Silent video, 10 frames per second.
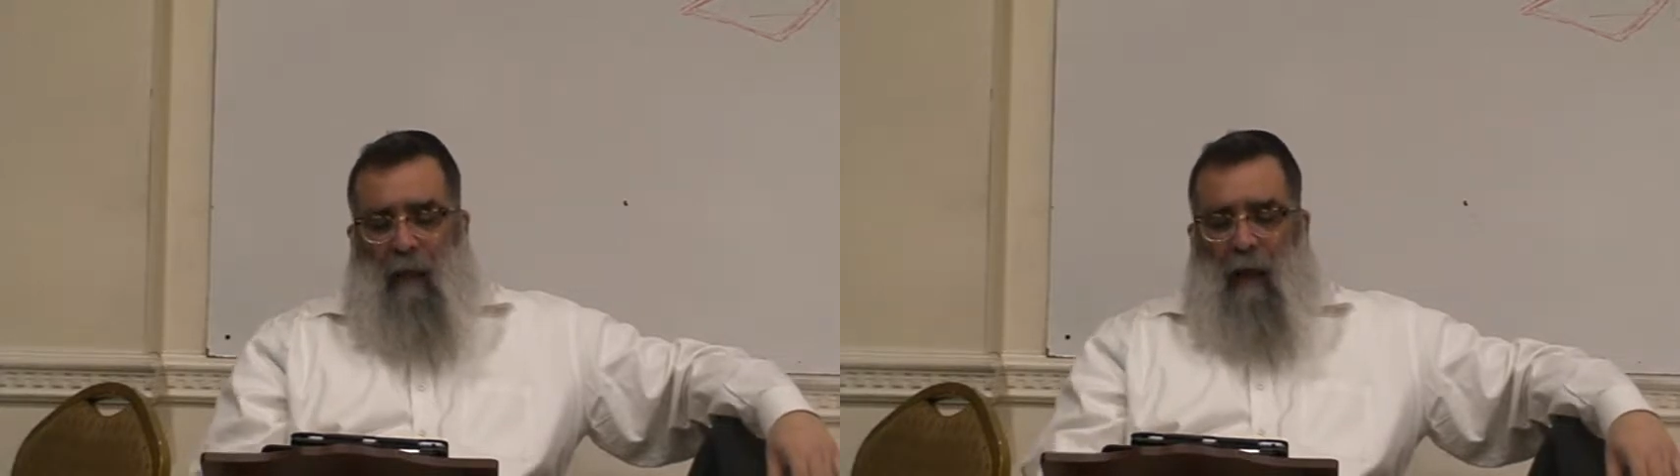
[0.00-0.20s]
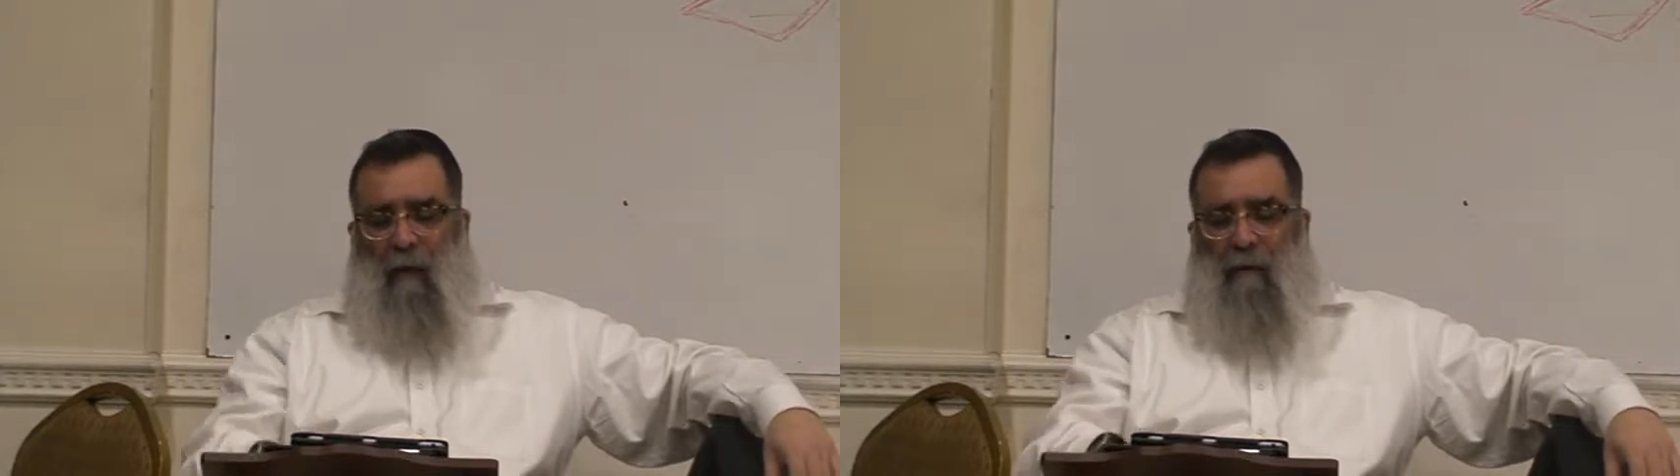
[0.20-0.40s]

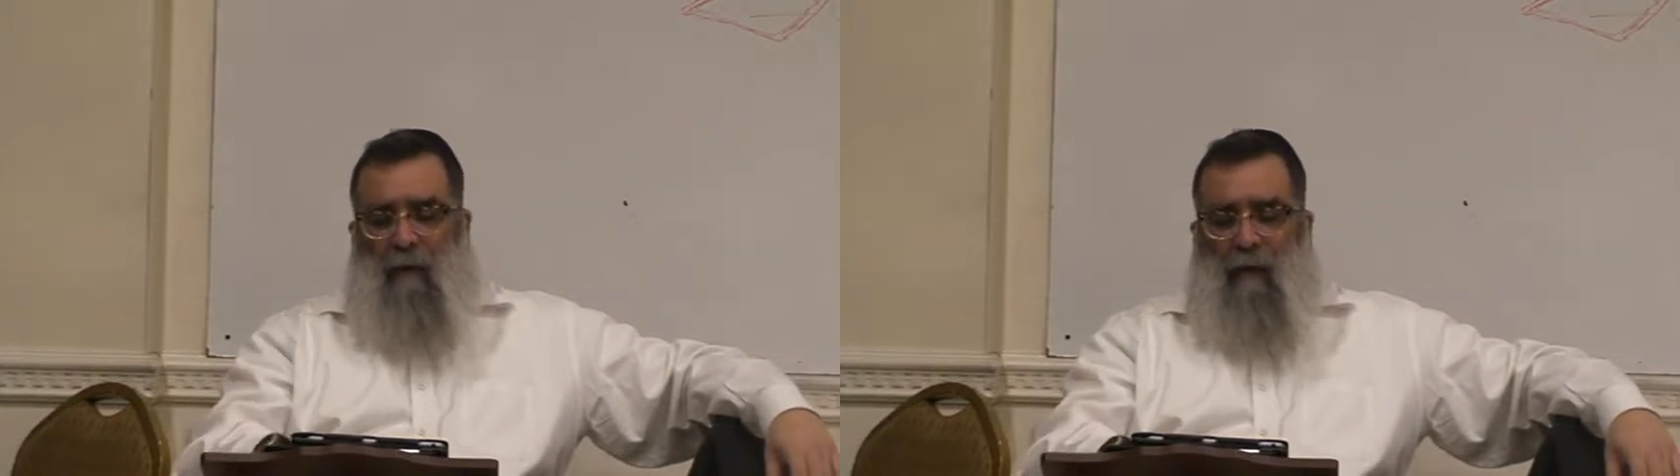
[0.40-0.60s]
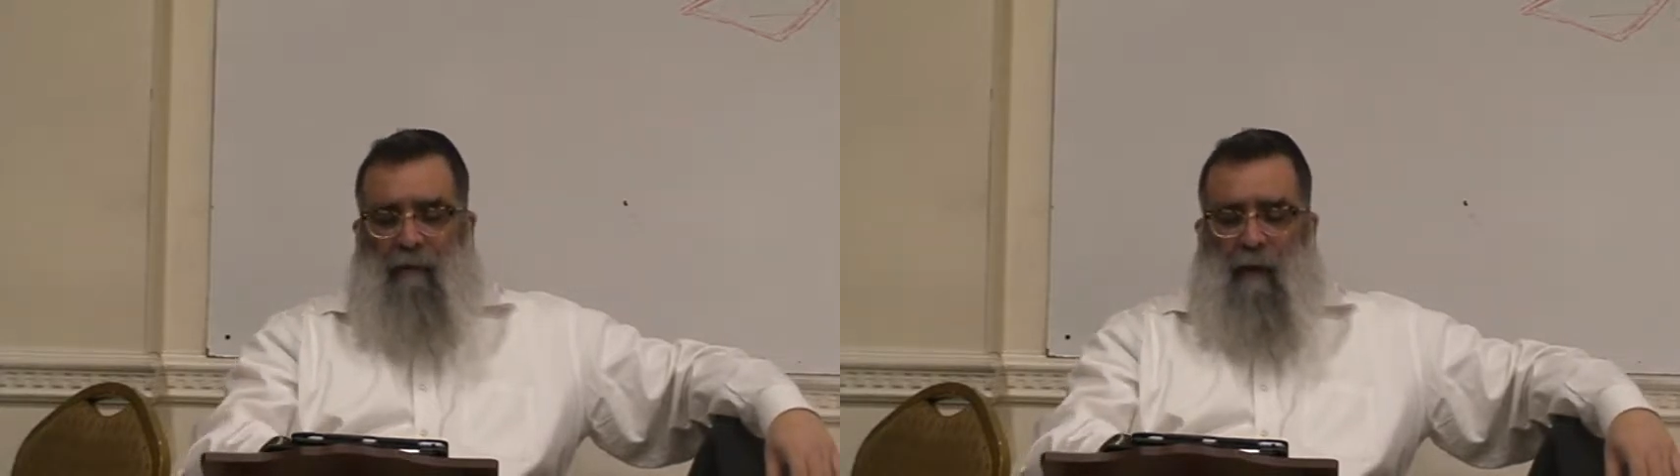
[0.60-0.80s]

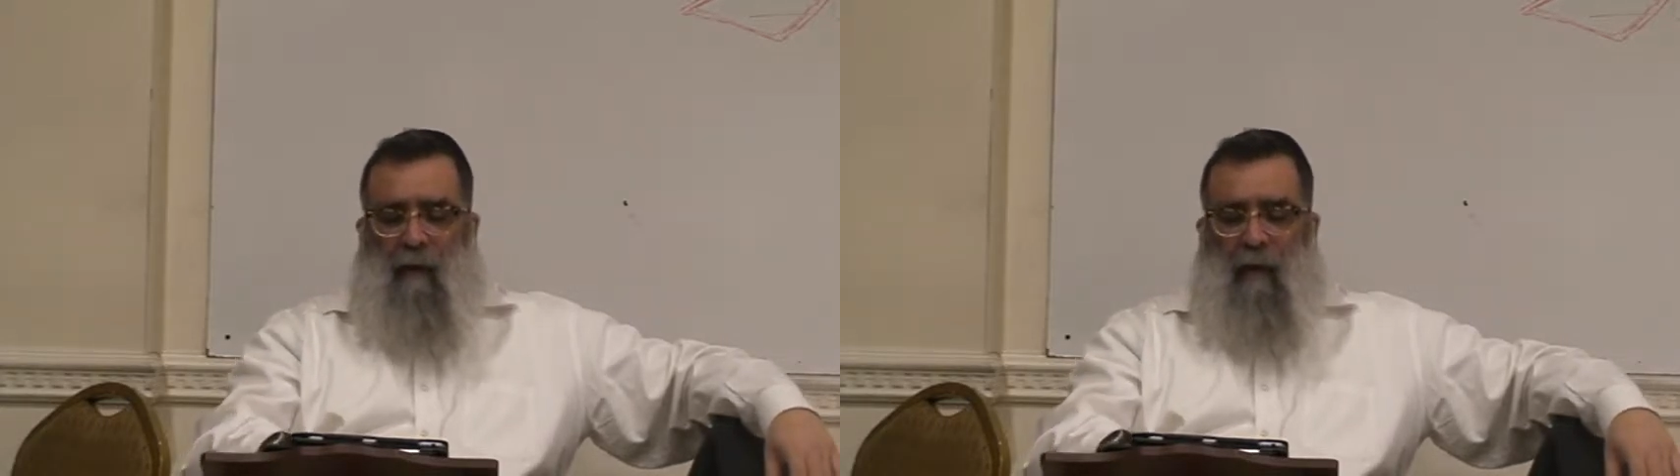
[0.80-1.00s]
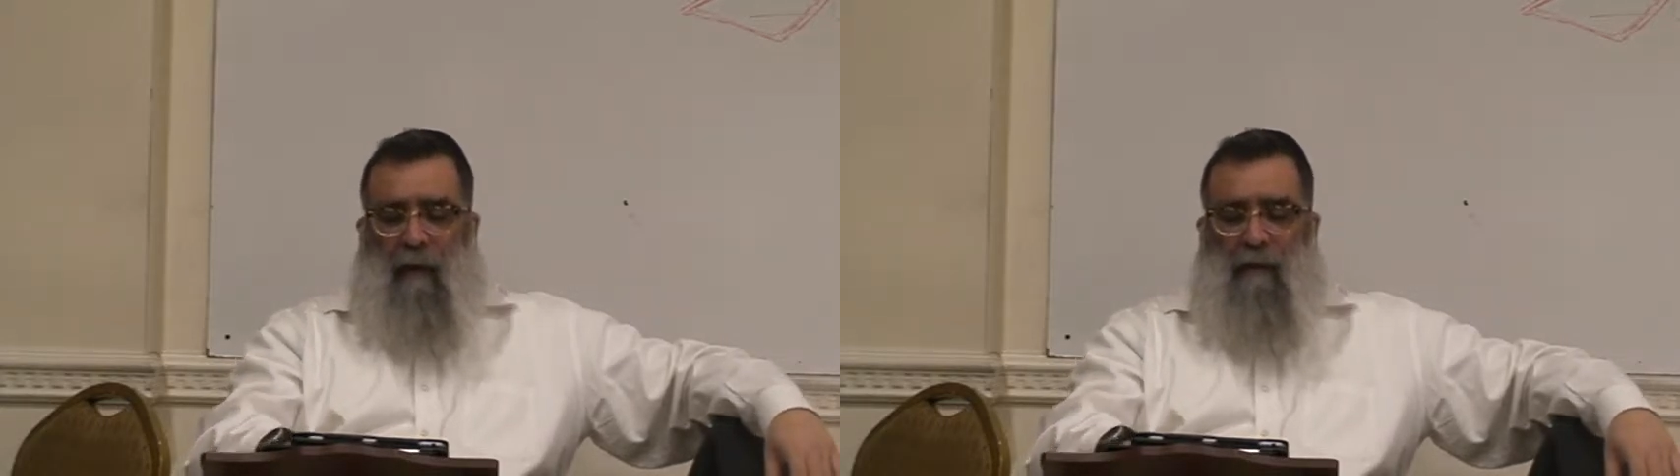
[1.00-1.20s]
However, if we're
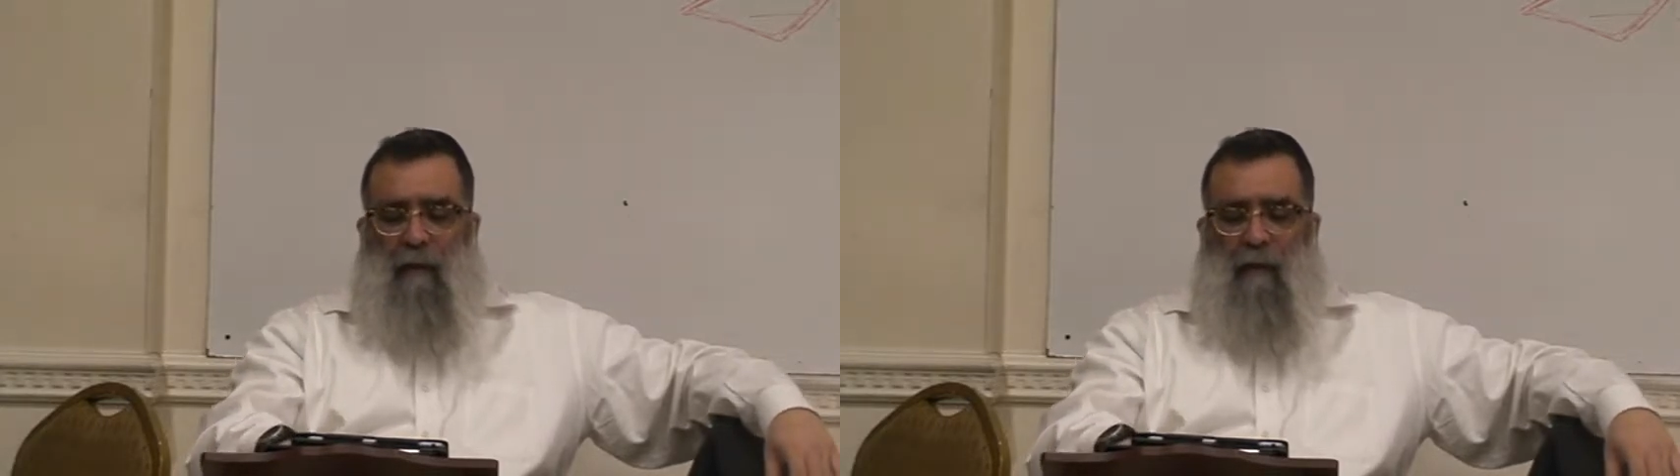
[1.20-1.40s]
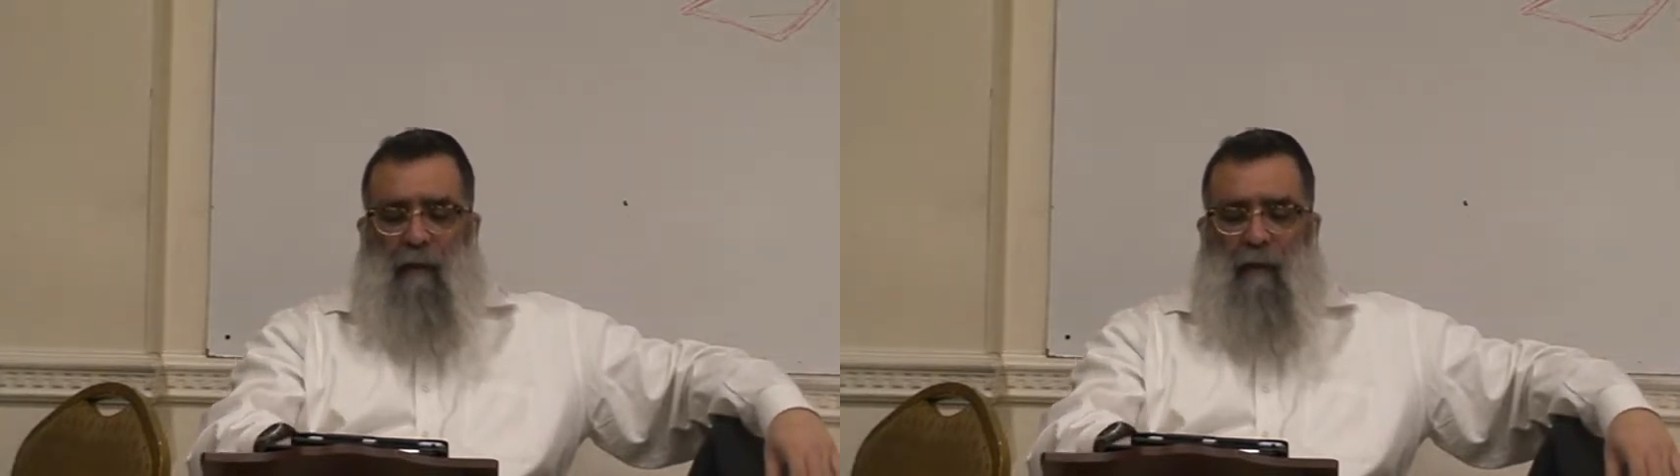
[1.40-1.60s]
going
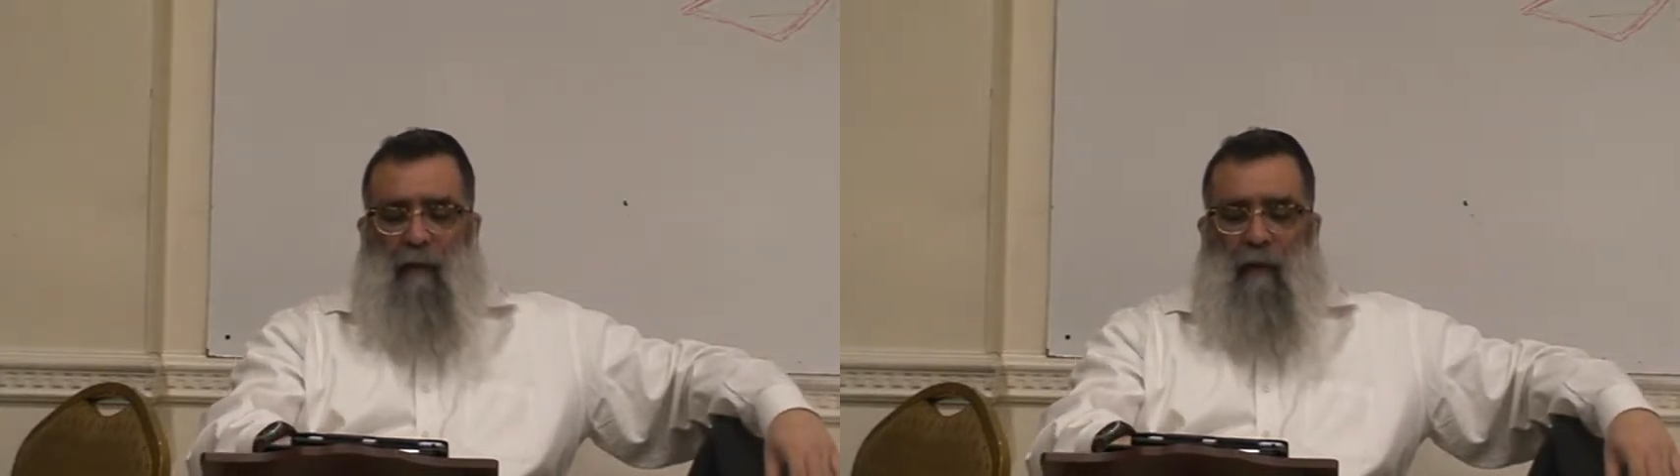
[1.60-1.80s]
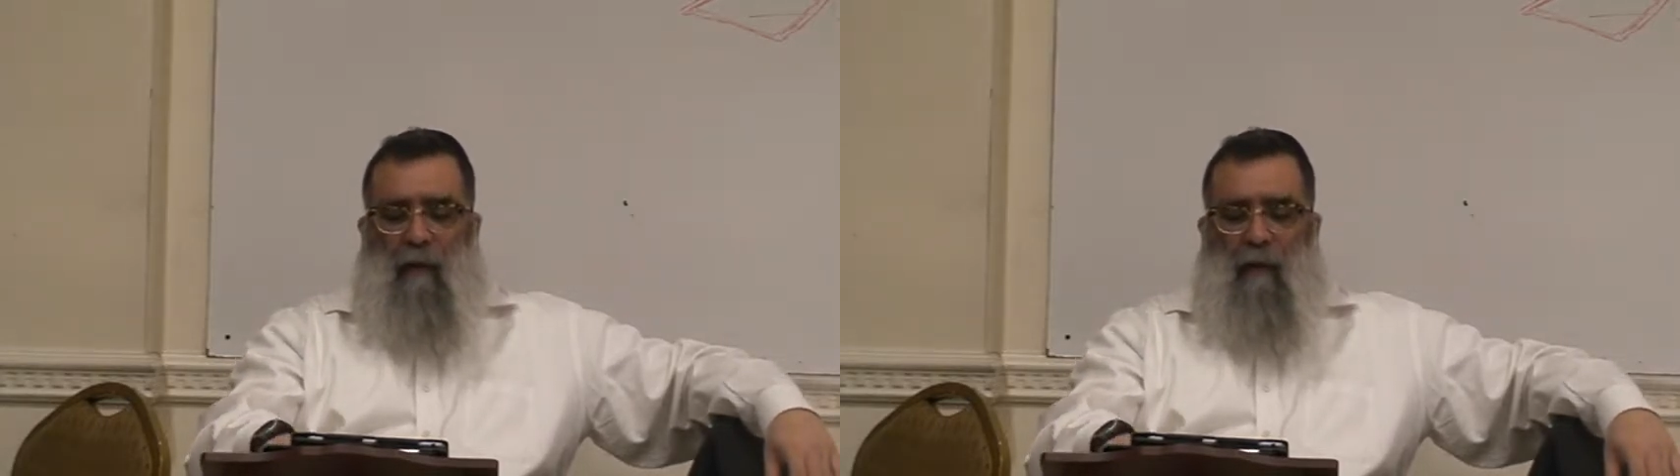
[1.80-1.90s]
to